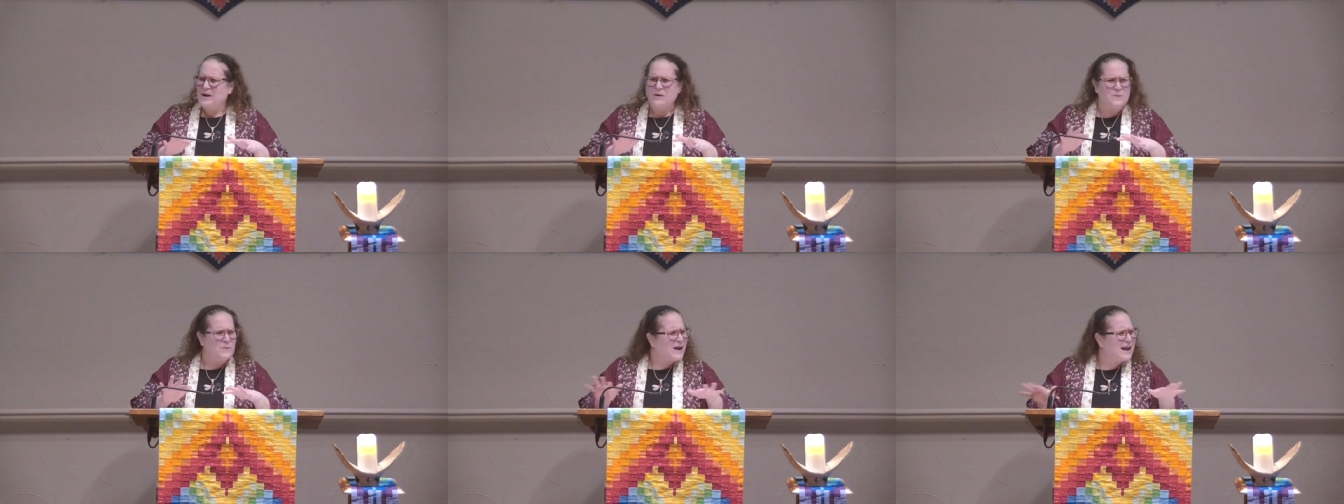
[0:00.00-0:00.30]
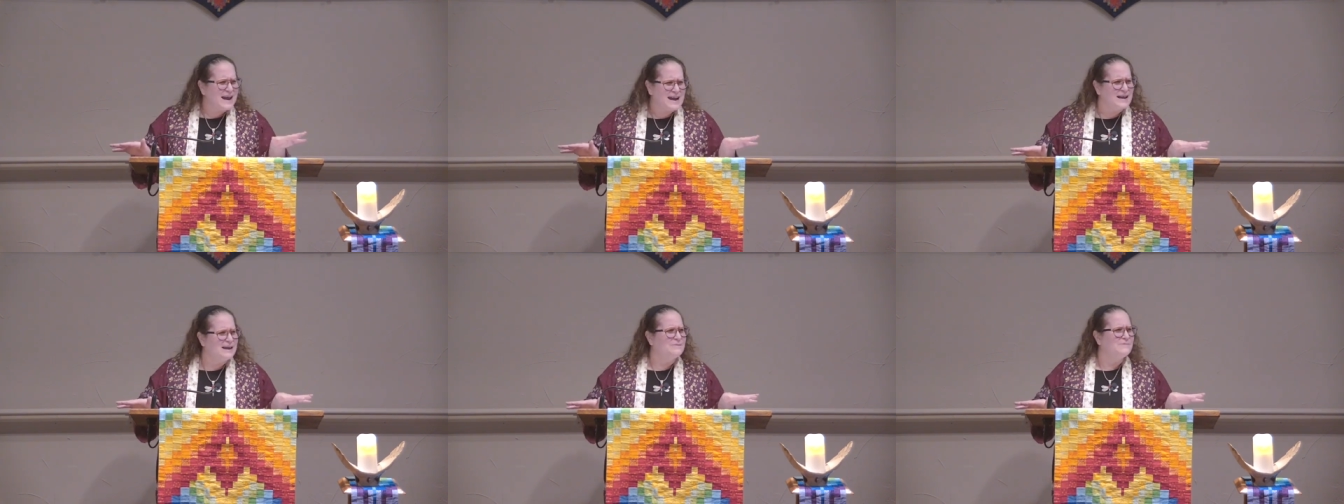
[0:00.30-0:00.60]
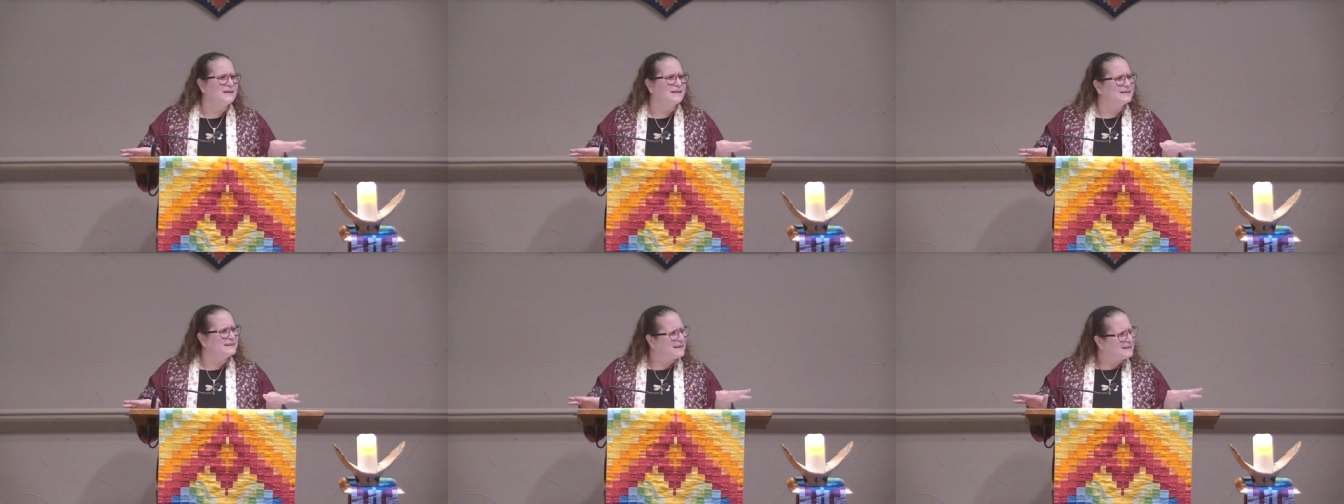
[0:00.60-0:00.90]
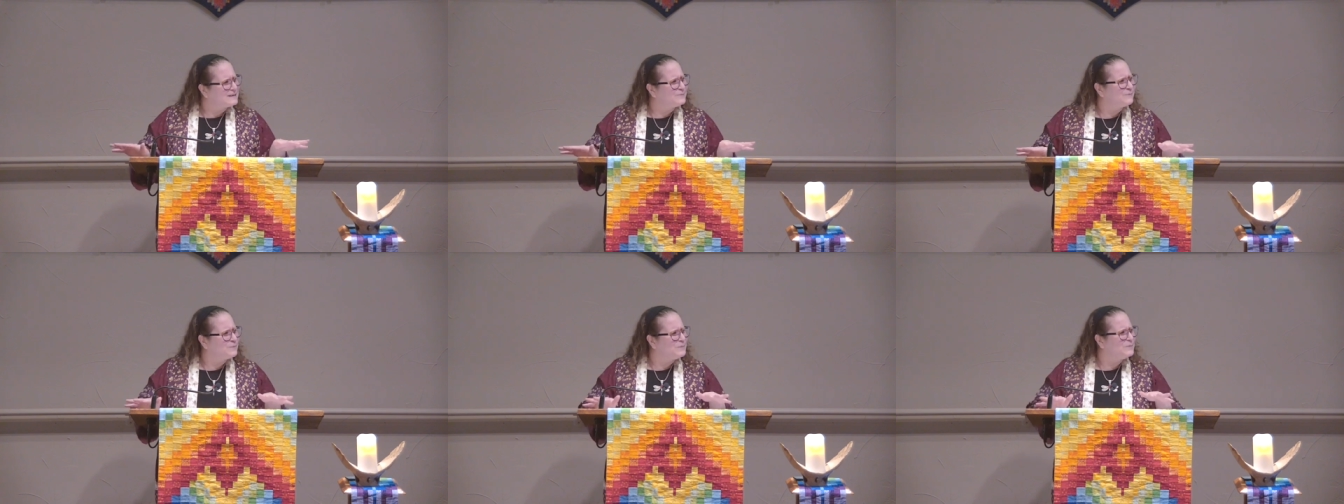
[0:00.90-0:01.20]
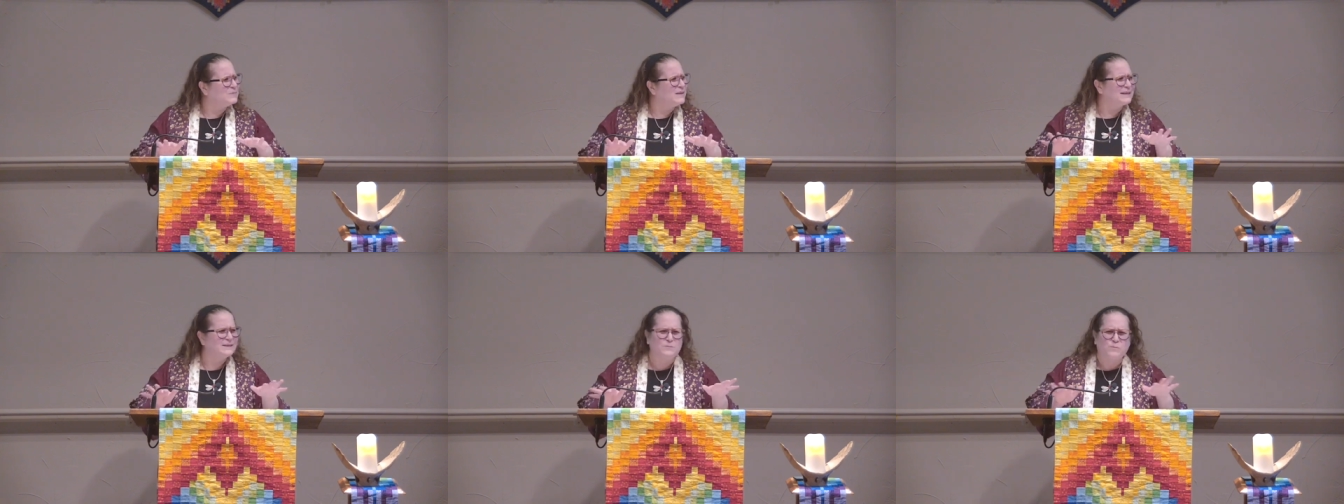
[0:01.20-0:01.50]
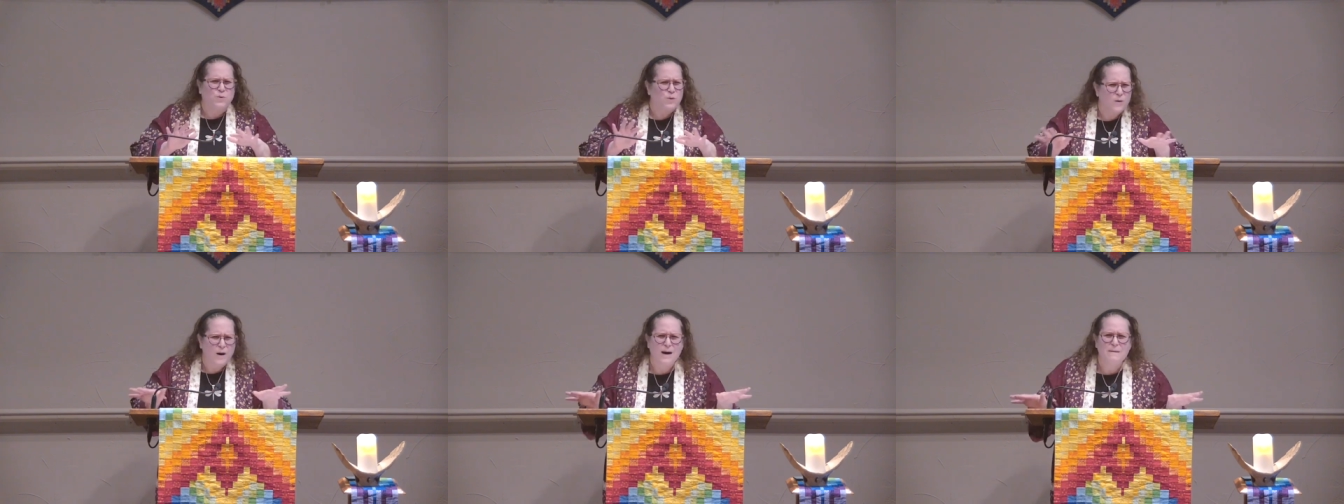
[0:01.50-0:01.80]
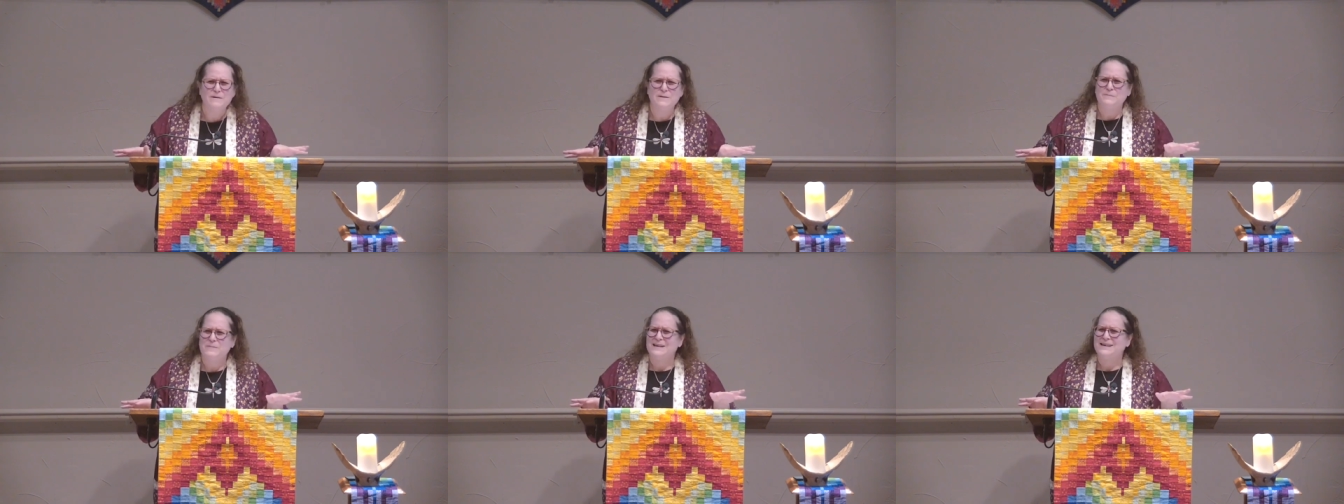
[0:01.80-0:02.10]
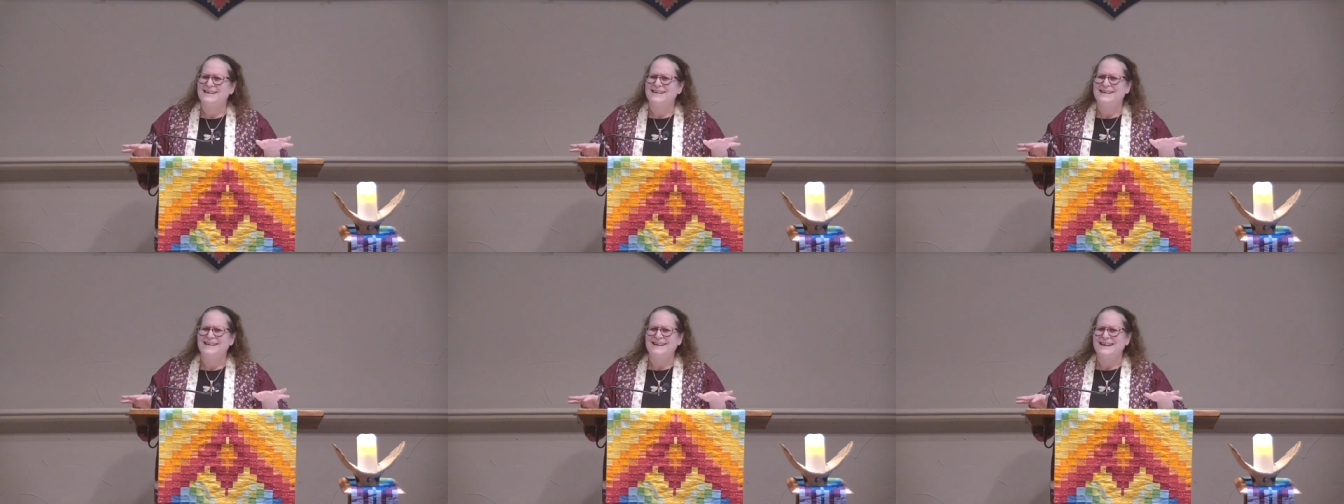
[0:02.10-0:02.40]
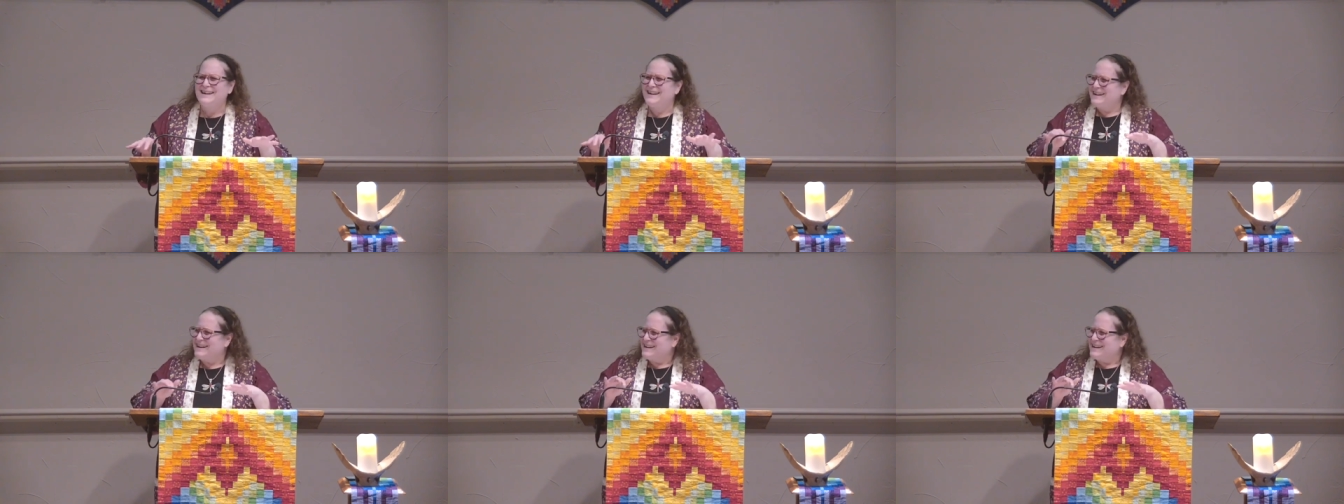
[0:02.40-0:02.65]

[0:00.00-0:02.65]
away, because that's probably,